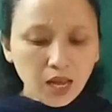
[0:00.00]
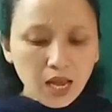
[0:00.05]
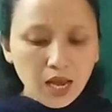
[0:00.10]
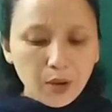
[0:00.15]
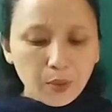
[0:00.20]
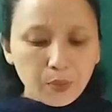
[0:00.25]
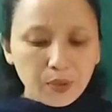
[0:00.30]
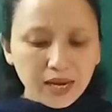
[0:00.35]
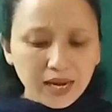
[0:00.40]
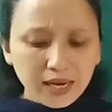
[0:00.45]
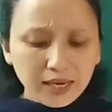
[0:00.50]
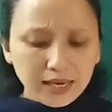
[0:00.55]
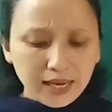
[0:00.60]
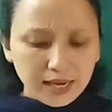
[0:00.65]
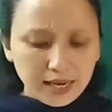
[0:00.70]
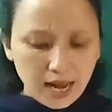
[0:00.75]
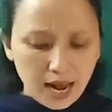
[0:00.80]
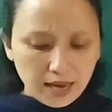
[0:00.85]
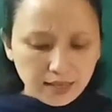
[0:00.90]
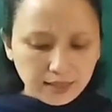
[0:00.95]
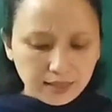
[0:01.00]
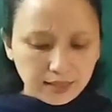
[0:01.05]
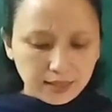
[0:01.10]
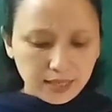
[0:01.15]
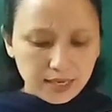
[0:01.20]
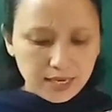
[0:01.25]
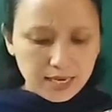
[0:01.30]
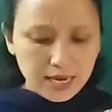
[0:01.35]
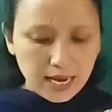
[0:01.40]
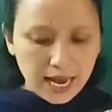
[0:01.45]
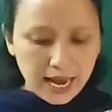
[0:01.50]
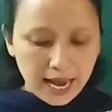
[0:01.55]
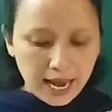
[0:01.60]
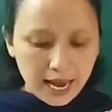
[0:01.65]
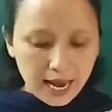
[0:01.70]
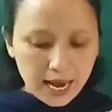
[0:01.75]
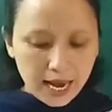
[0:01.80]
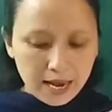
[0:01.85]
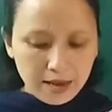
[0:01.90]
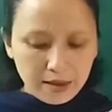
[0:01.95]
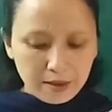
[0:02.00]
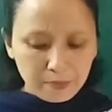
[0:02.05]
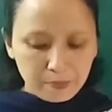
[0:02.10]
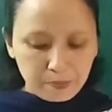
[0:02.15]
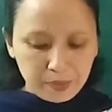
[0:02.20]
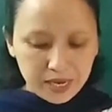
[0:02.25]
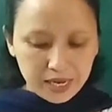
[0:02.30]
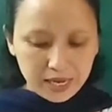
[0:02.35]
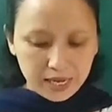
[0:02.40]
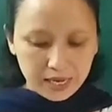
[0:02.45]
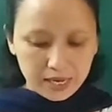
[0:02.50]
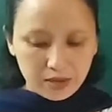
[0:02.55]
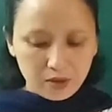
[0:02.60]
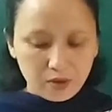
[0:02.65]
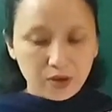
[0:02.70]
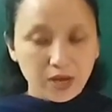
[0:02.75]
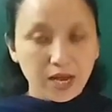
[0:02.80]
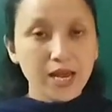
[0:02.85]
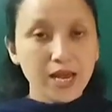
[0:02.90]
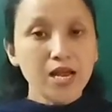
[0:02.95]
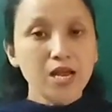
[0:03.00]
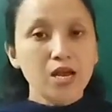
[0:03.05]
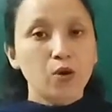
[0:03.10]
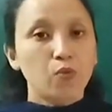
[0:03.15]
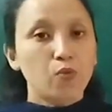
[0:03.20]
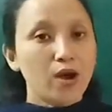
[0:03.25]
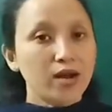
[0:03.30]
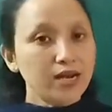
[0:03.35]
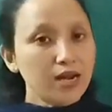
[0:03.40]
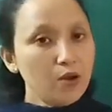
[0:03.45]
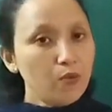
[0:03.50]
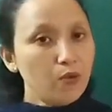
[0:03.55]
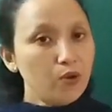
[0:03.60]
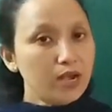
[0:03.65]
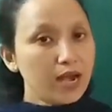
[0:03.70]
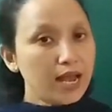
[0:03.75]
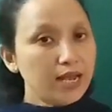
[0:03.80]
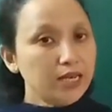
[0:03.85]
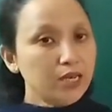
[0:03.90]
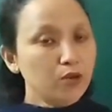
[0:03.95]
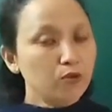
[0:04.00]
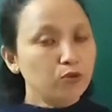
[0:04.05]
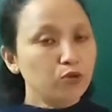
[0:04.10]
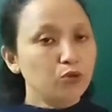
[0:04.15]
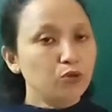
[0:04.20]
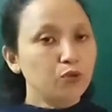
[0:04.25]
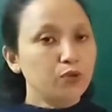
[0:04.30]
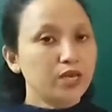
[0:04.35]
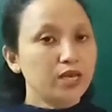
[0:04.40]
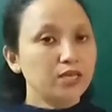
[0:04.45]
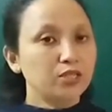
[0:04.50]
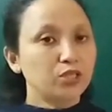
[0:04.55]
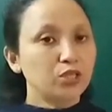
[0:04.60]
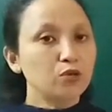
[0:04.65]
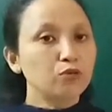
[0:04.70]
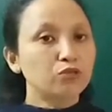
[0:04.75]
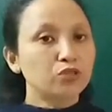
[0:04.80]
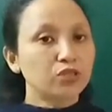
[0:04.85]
read and answer A, B. Okay, what I would like you to do is you